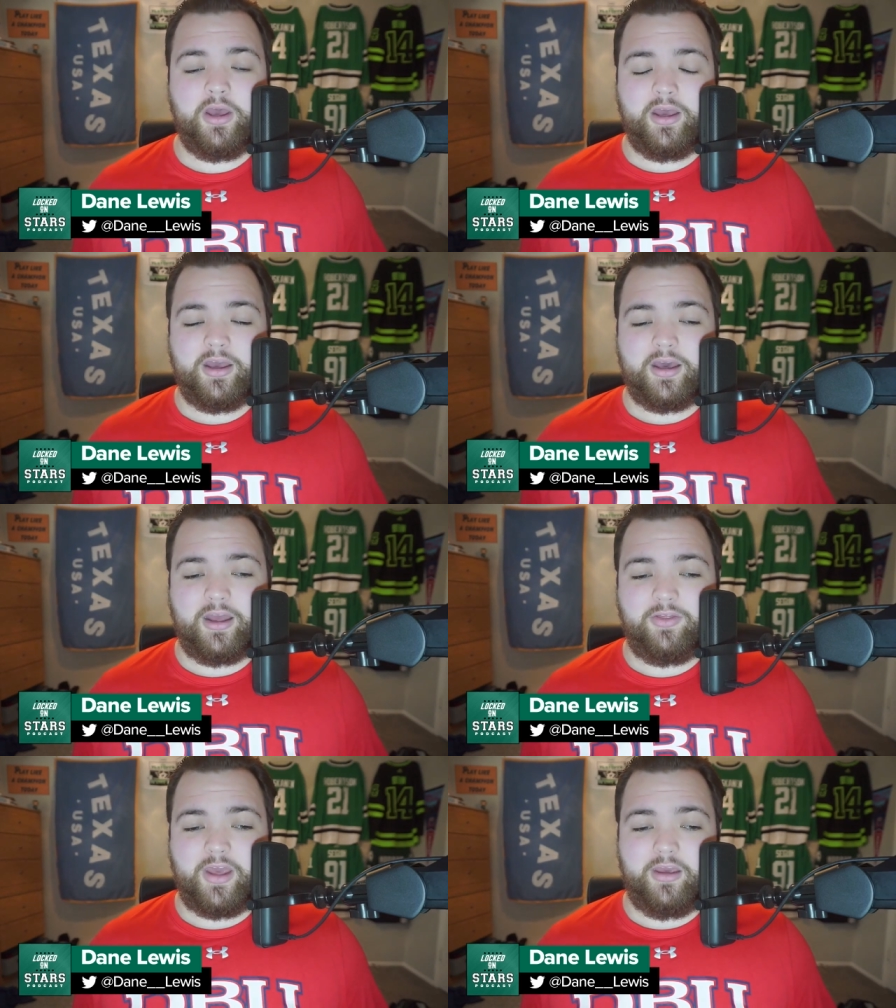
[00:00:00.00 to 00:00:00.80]
Uh,
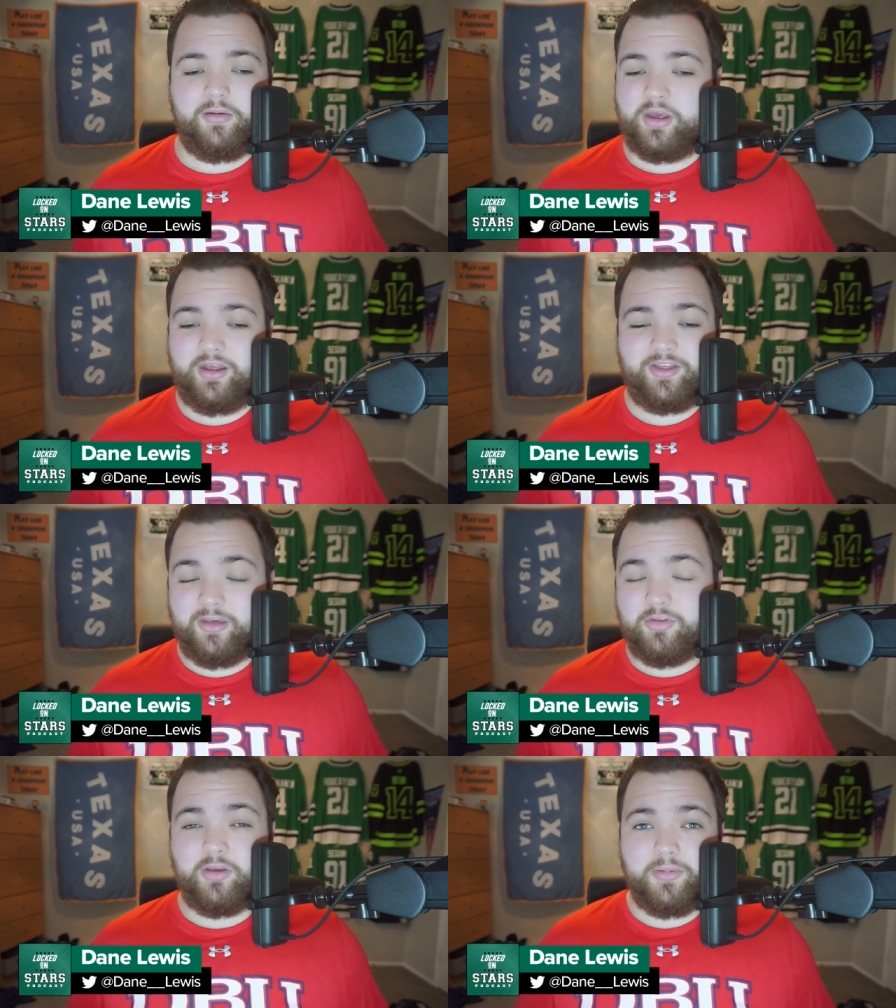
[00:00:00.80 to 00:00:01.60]
and they it
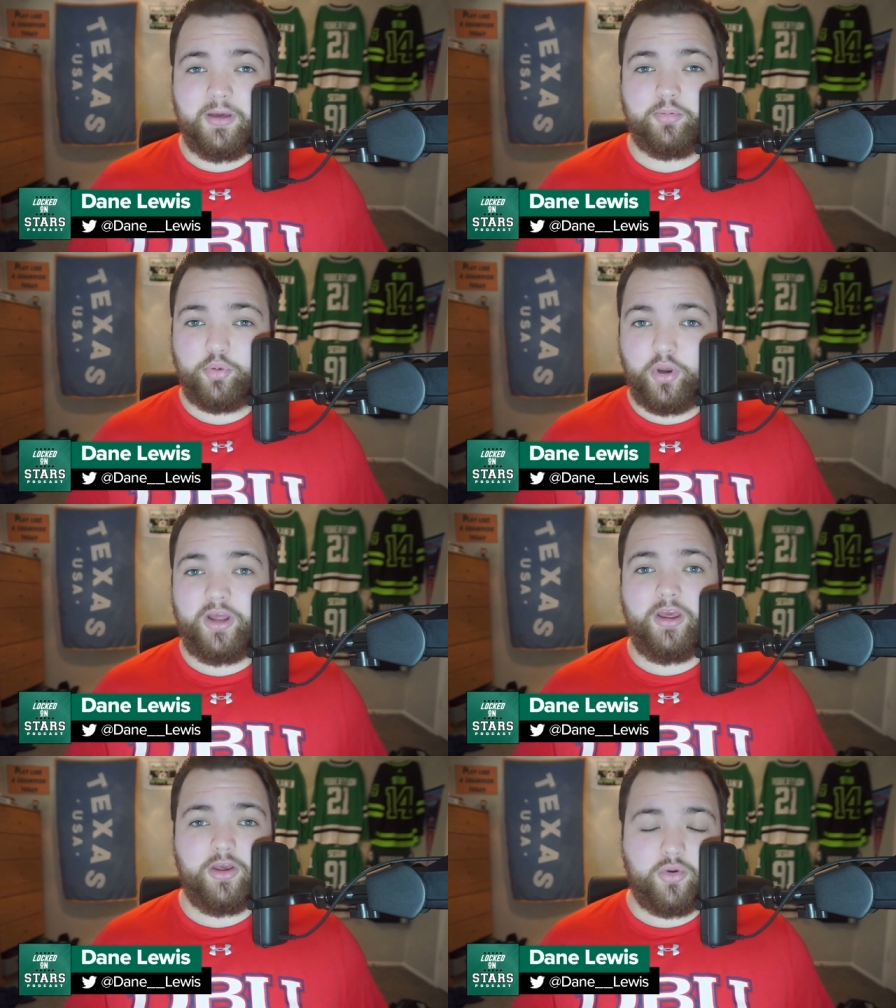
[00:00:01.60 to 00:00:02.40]
seems to be a
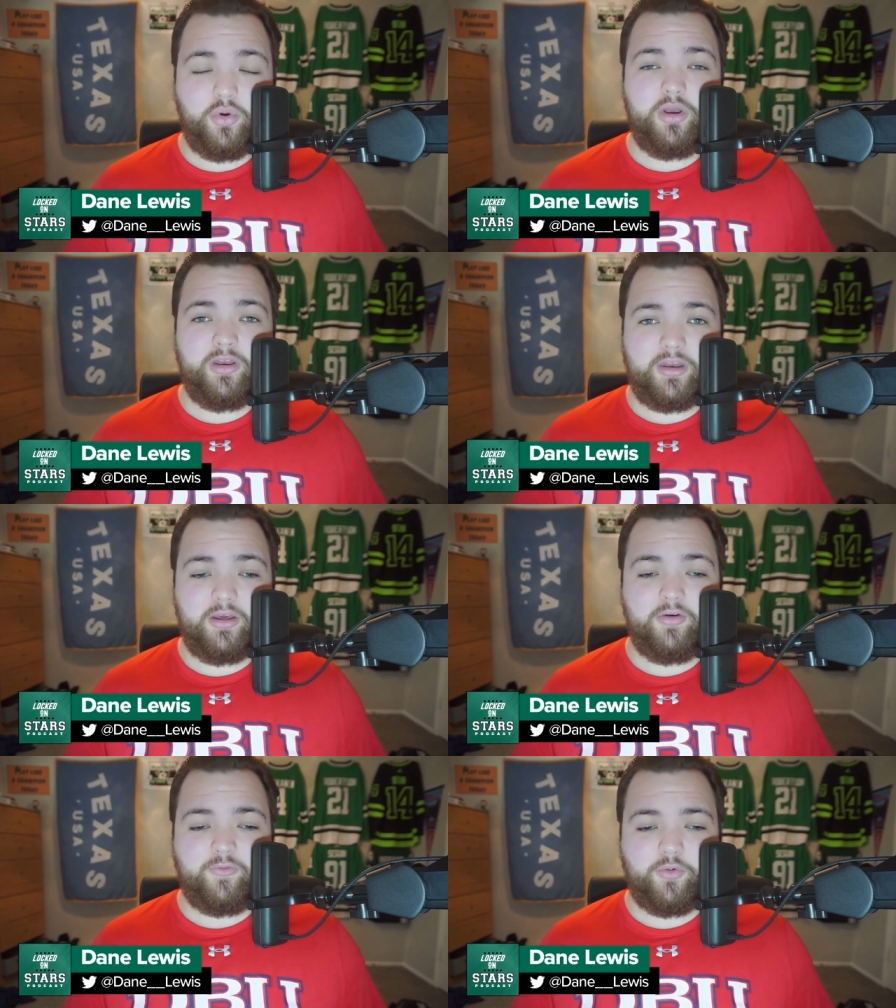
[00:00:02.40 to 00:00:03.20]
pretty good
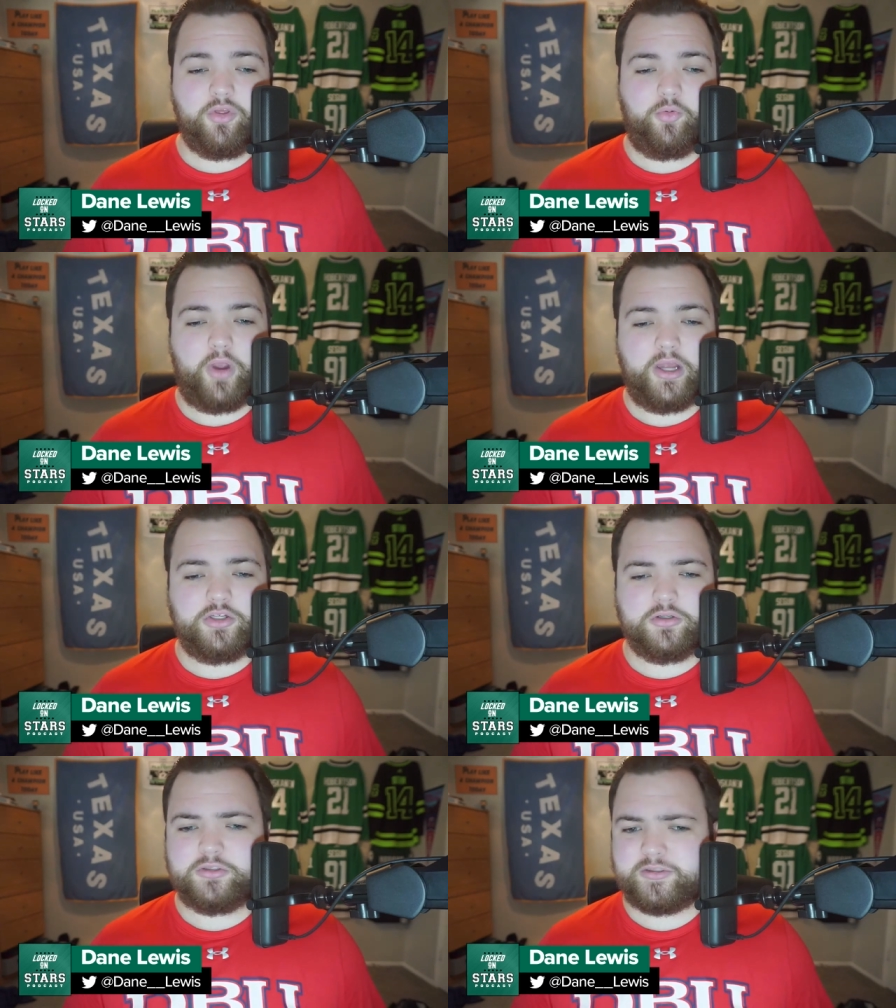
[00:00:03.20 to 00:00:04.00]
deal for the
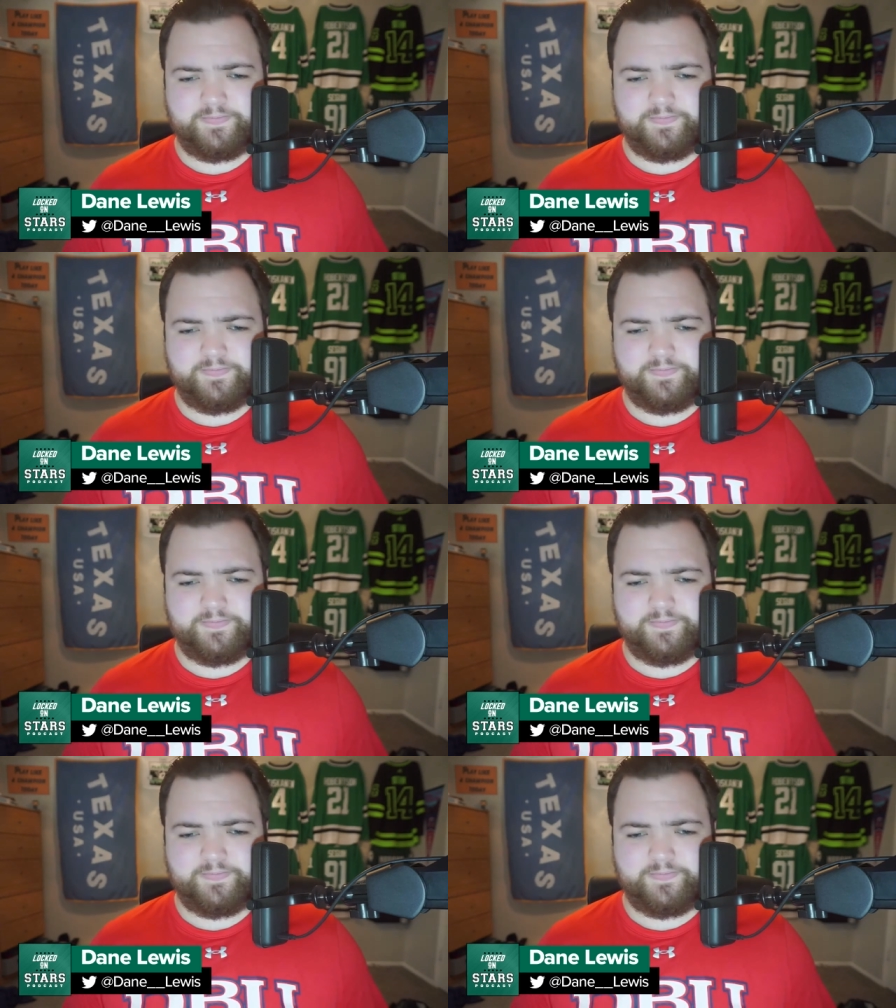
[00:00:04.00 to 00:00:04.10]
Rangers.